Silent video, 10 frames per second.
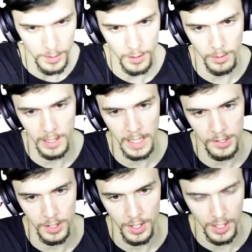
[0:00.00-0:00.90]
so it'll
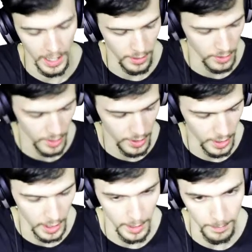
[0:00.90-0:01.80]
actually change each
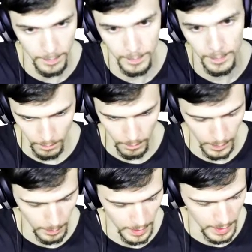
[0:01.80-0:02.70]
time.
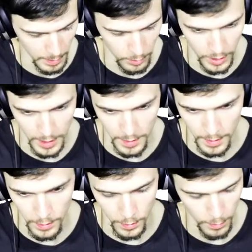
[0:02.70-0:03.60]
Then basically we'll change
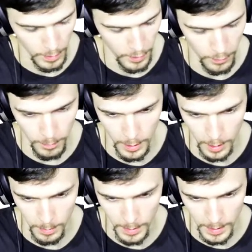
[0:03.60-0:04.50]
this to if
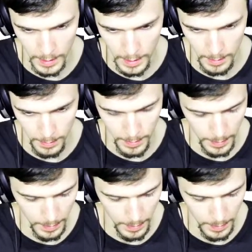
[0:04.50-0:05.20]
bob up